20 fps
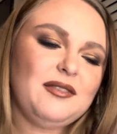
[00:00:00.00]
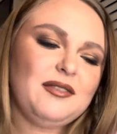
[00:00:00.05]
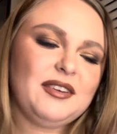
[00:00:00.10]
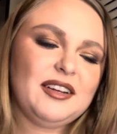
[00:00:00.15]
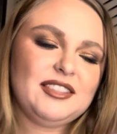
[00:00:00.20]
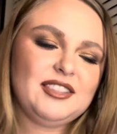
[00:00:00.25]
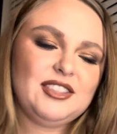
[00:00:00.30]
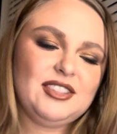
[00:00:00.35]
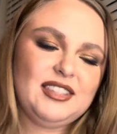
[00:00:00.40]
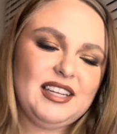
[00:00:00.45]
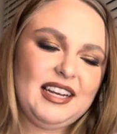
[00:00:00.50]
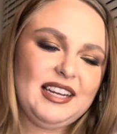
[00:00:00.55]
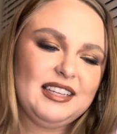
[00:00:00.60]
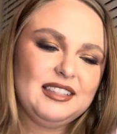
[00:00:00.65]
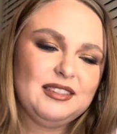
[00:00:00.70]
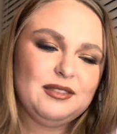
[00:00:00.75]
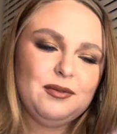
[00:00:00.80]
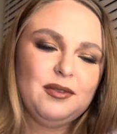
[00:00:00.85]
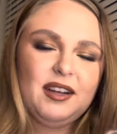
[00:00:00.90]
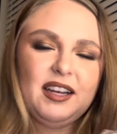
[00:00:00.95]
I just think
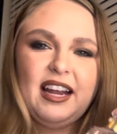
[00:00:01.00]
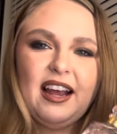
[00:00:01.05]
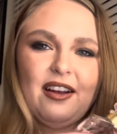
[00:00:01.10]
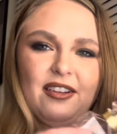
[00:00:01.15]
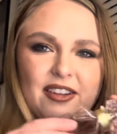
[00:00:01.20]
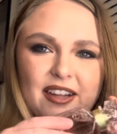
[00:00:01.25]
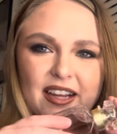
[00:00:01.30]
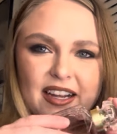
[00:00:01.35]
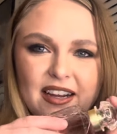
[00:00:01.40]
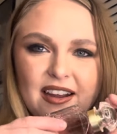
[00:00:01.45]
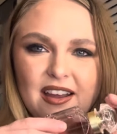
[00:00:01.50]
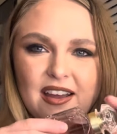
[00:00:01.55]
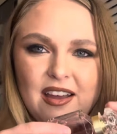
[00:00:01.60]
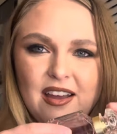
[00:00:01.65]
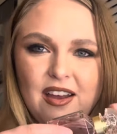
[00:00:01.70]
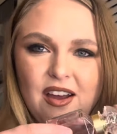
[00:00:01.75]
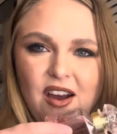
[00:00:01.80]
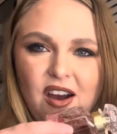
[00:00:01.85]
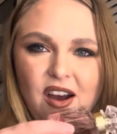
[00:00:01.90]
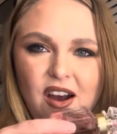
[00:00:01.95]
it's funny how, like,
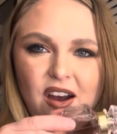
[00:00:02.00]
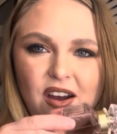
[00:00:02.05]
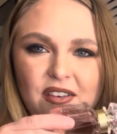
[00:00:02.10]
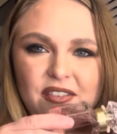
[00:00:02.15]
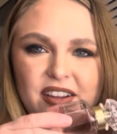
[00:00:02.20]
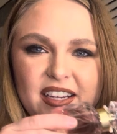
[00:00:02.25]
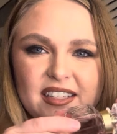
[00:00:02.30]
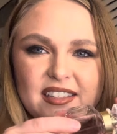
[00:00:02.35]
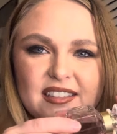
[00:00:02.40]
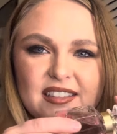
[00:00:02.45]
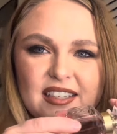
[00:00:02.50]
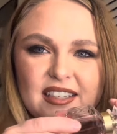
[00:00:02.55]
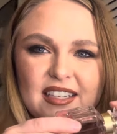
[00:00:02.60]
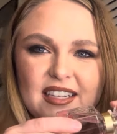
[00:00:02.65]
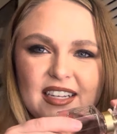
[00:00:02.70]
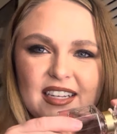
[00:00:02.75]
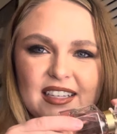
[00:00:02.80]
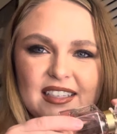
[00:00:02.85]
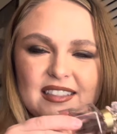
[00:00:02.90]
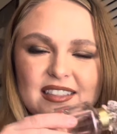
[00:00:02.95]
obvious it
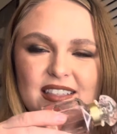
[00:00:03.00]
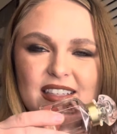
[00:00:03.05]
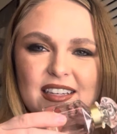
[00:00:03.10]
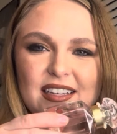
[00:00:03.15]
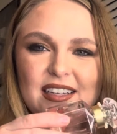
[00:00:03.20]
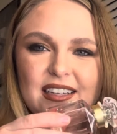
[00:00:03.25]
is.